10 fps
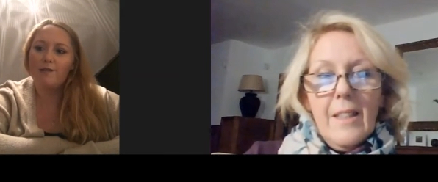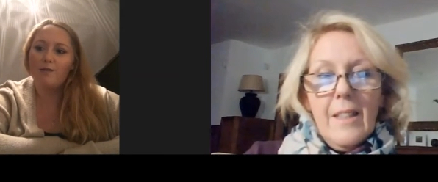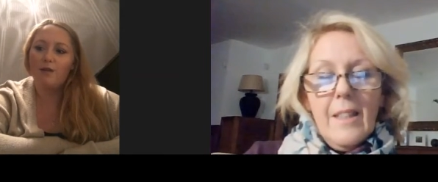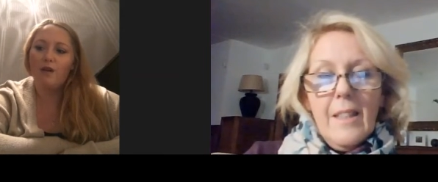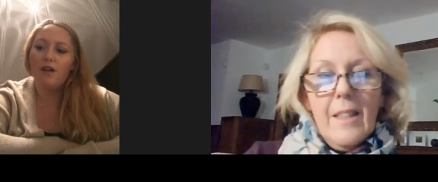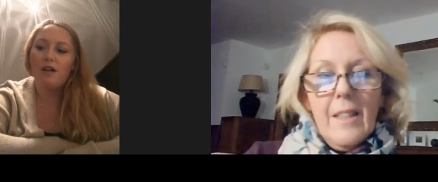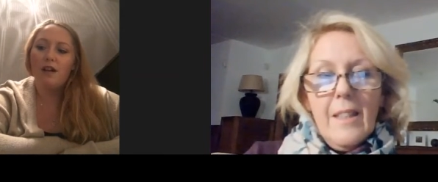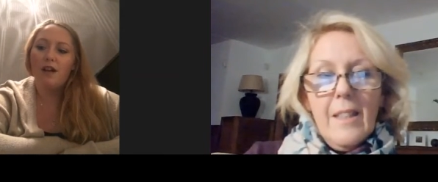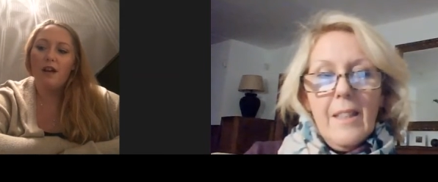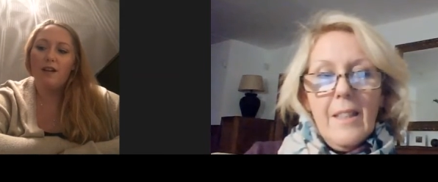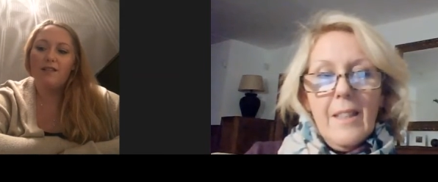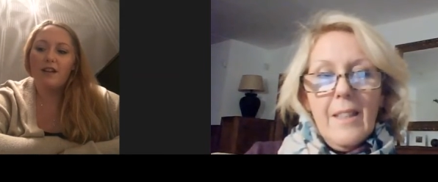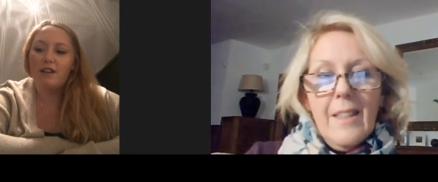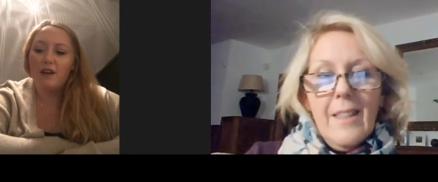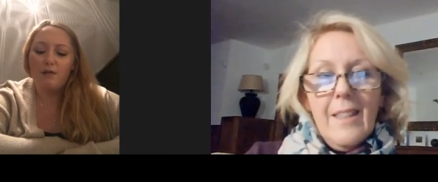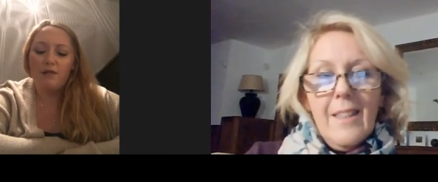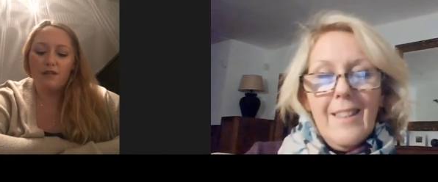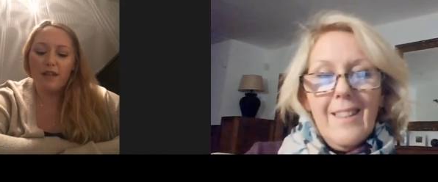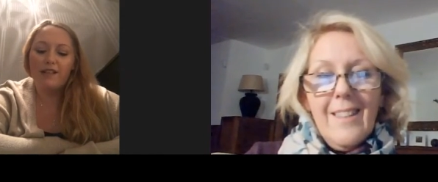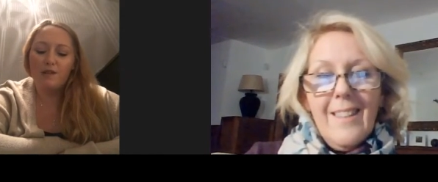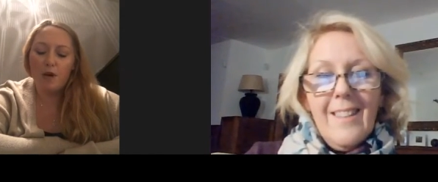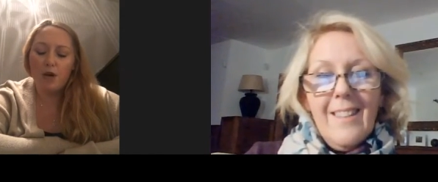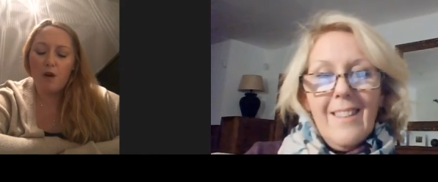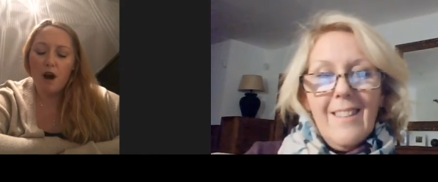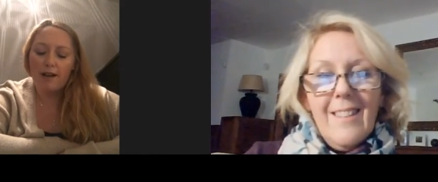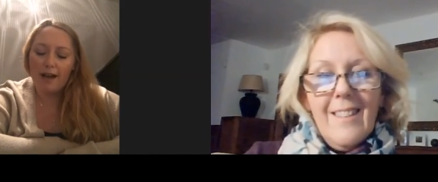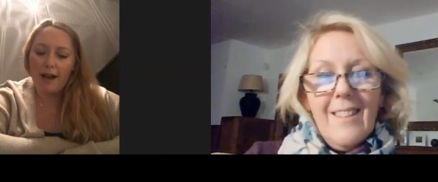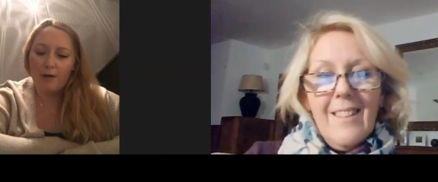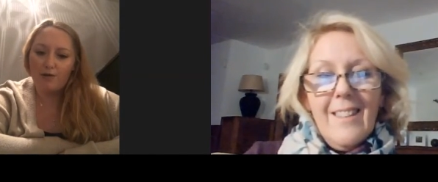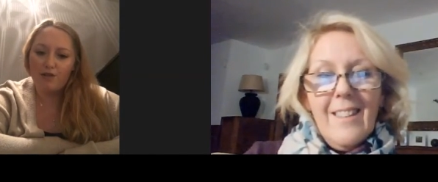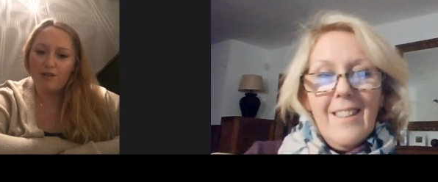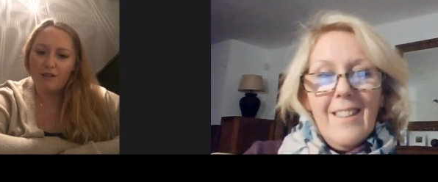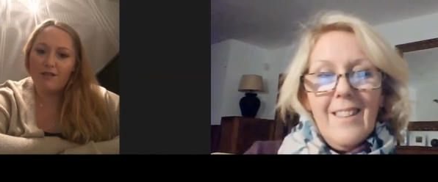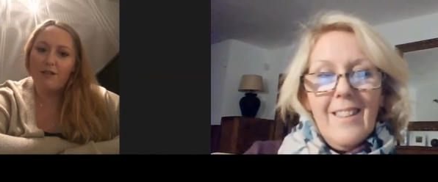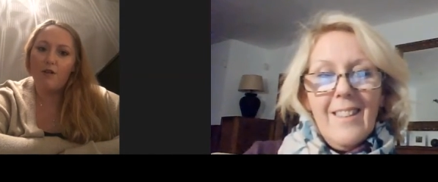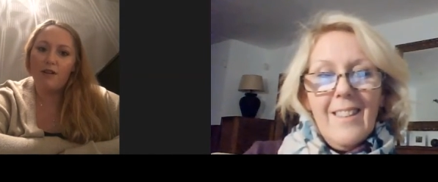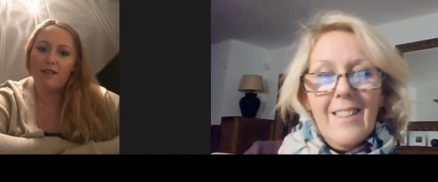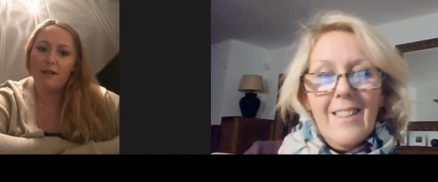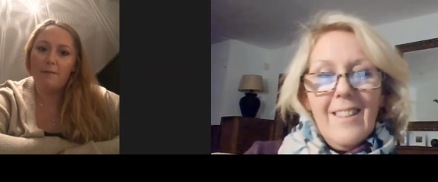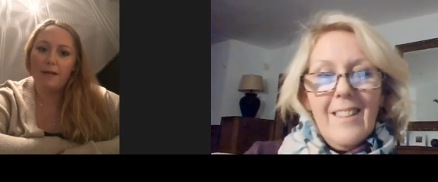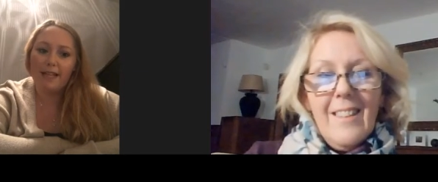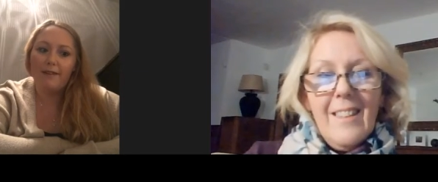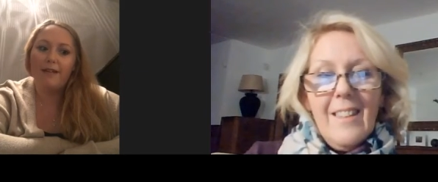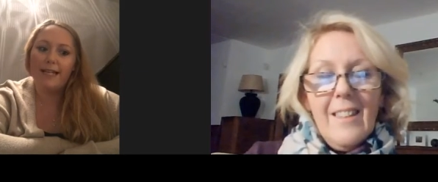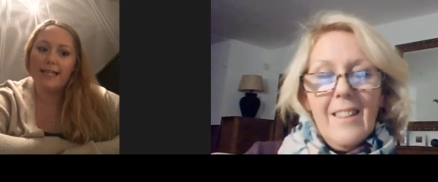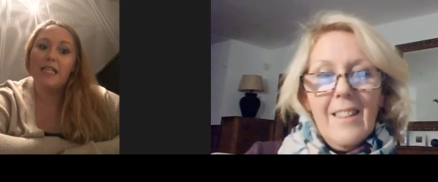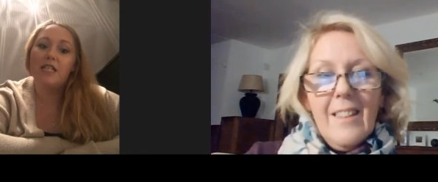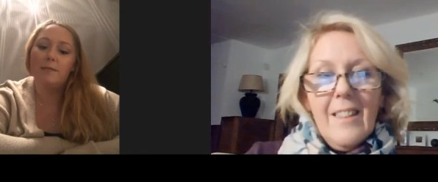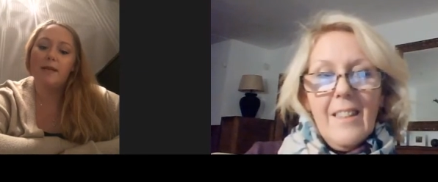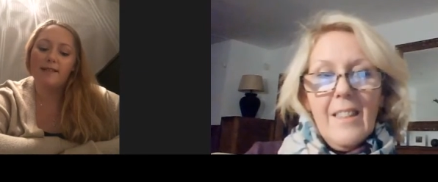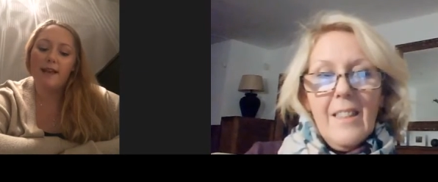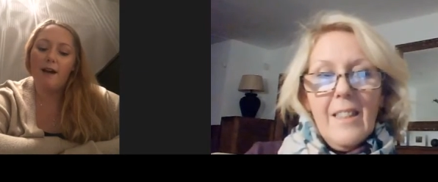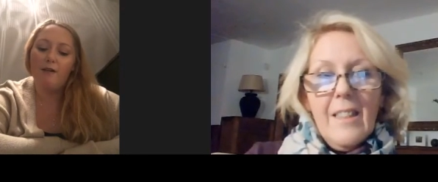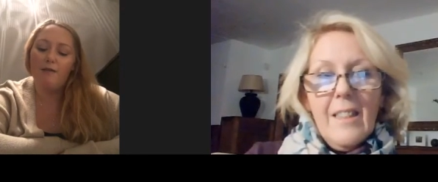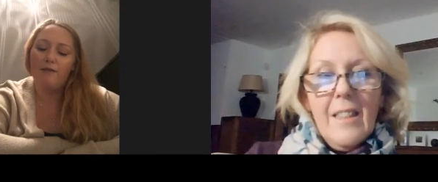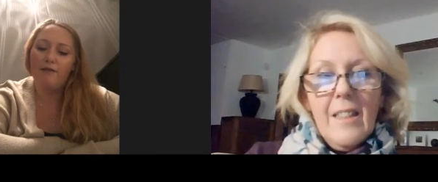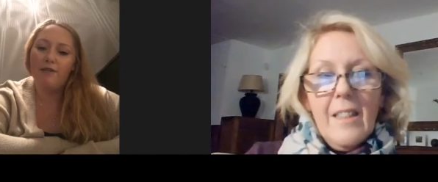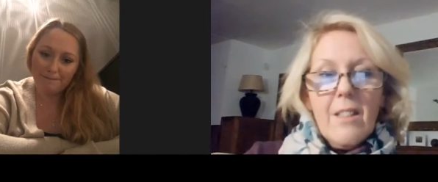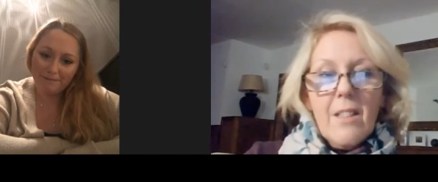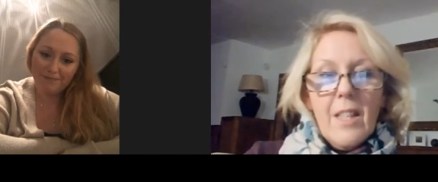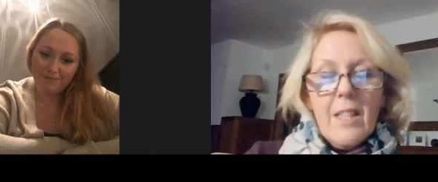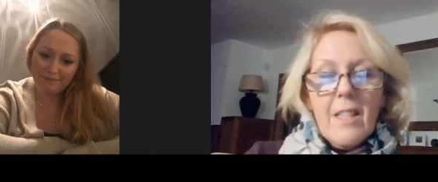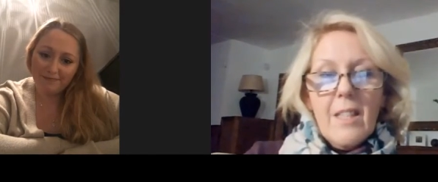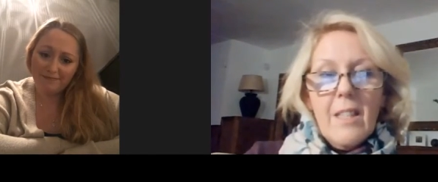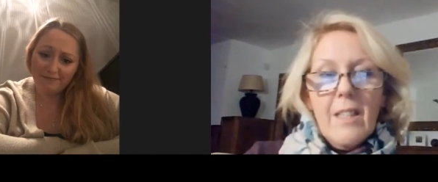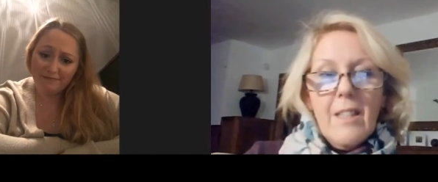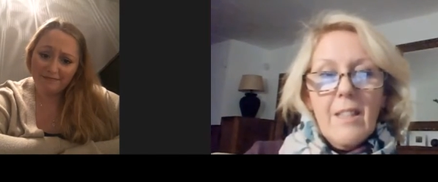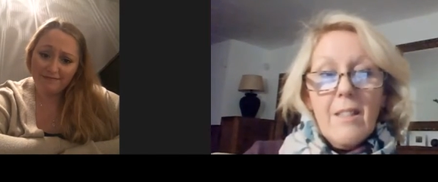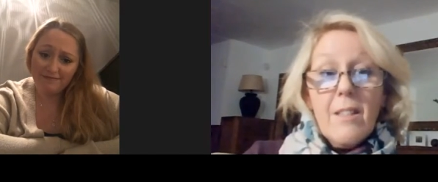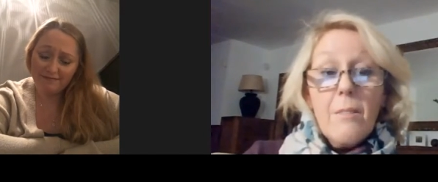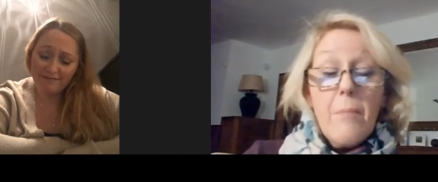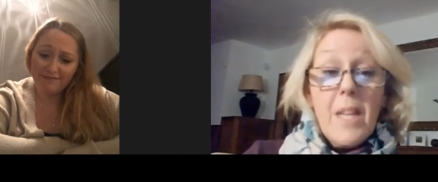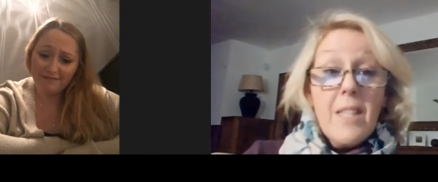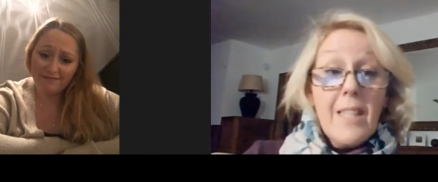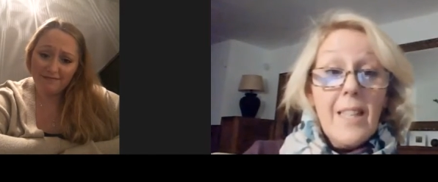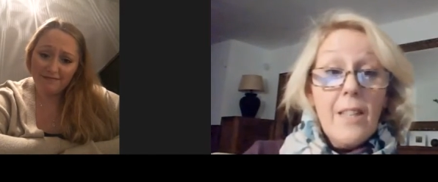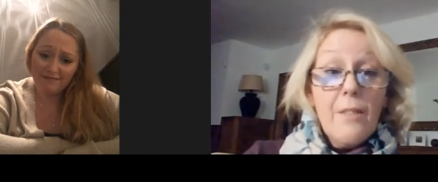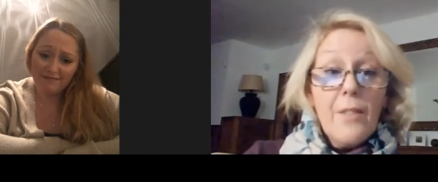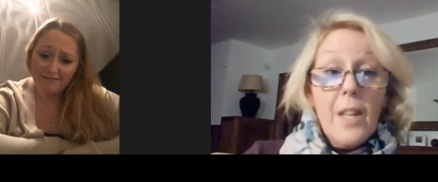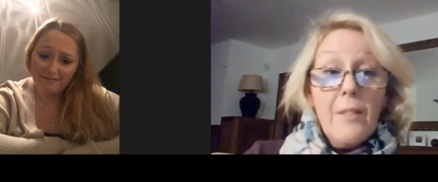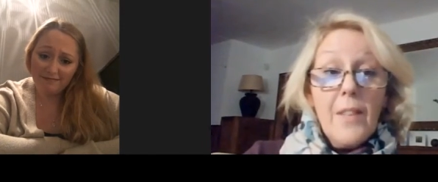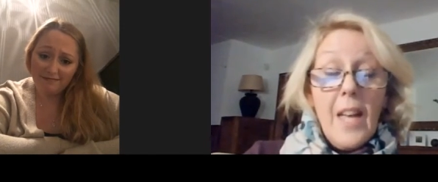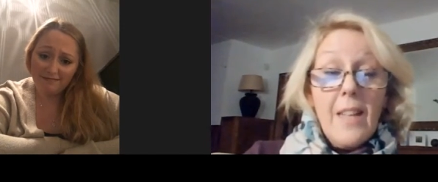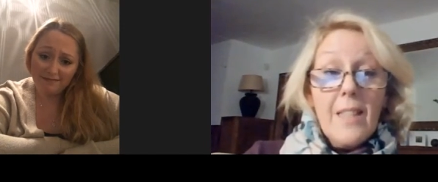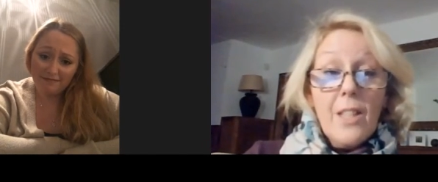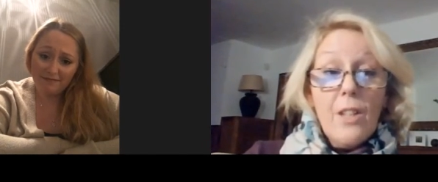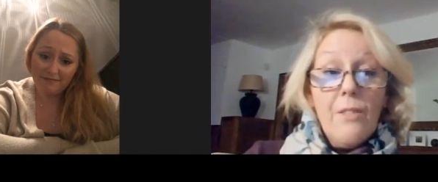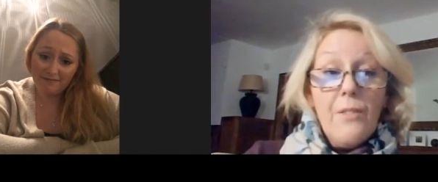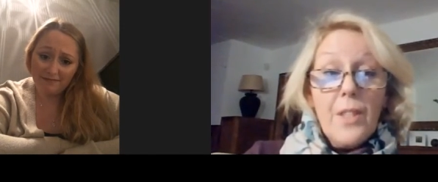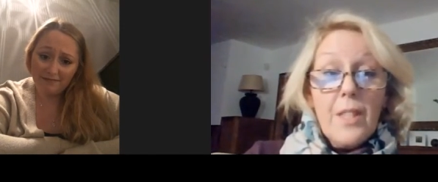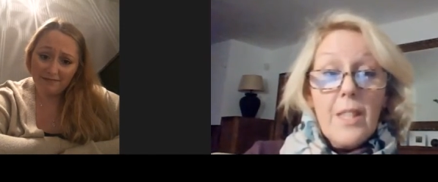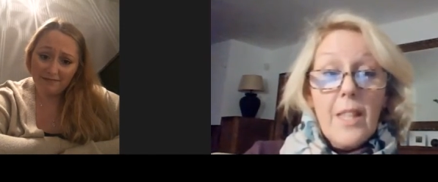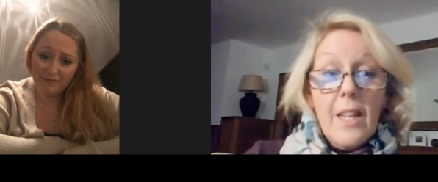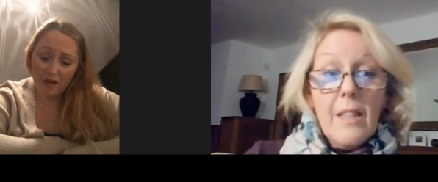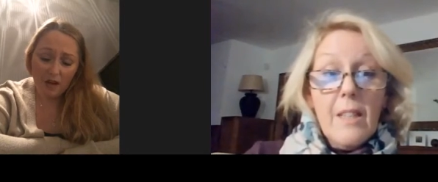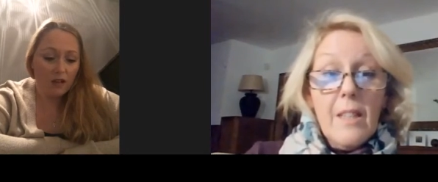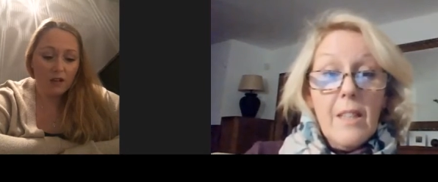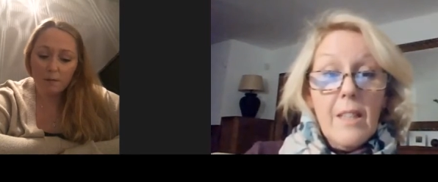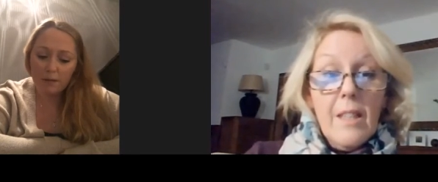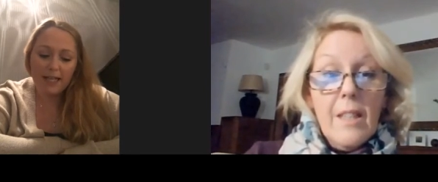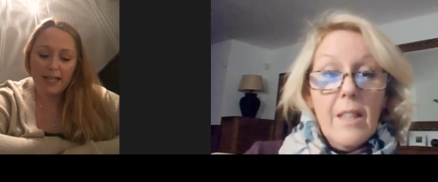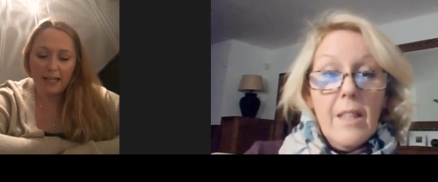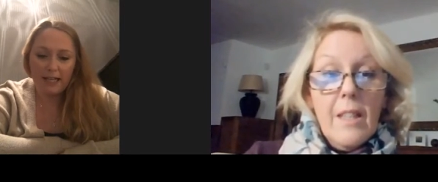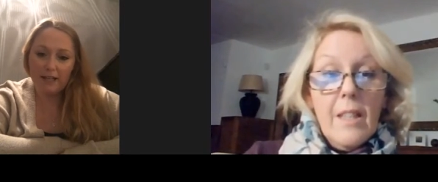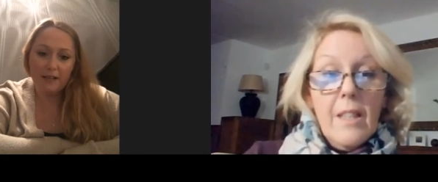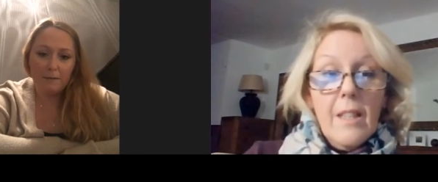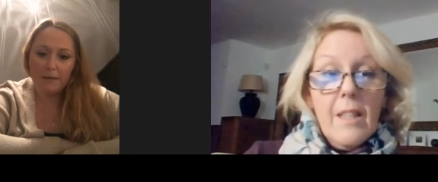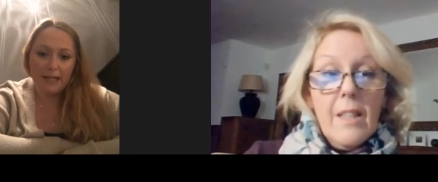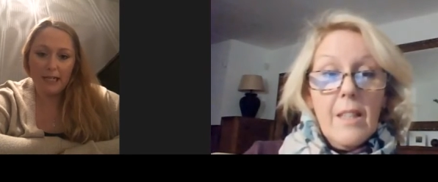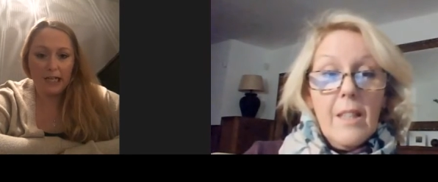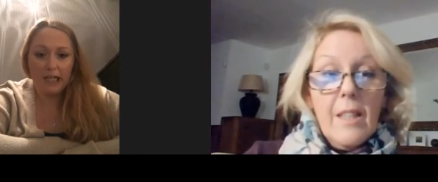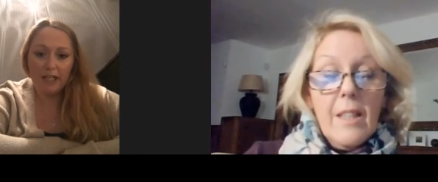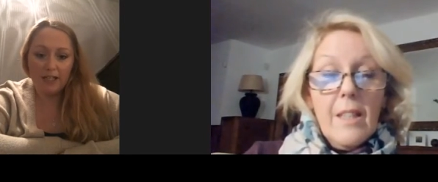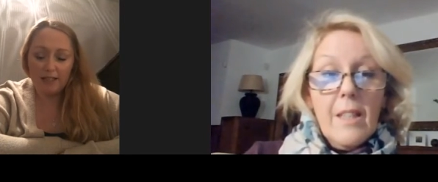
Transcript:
Speaker 1: or because I know that things will work out just as long as I believe and listen to myself.
Speaker 2: So that's a so basically you've kind of gained in confidence then.
Speaker 1: Completely, completely.